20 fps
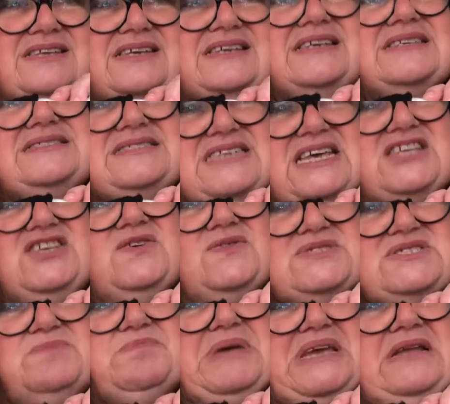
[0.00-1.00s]
continue
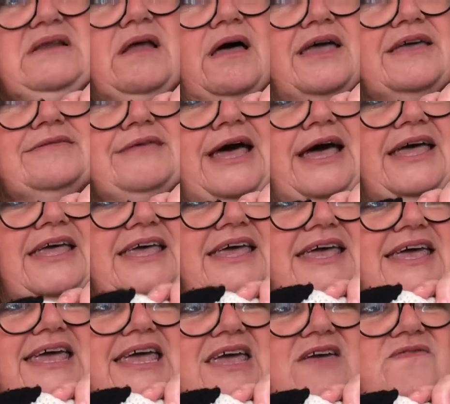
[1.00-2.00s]
to be like that
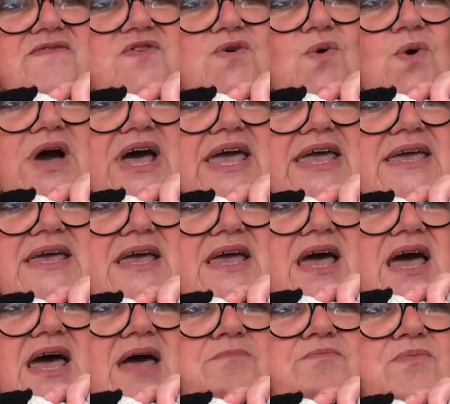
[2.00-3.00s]
if you're a
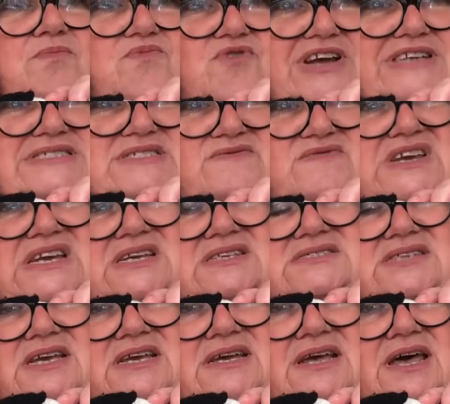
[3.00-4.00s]

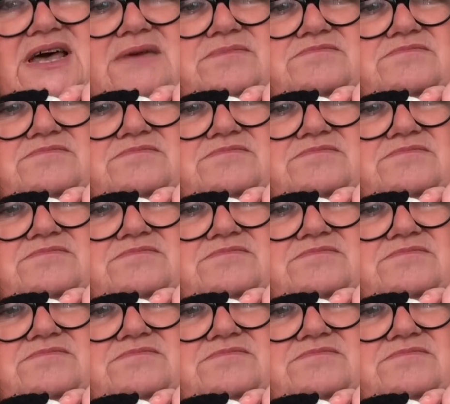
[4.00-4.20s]
breastfeeding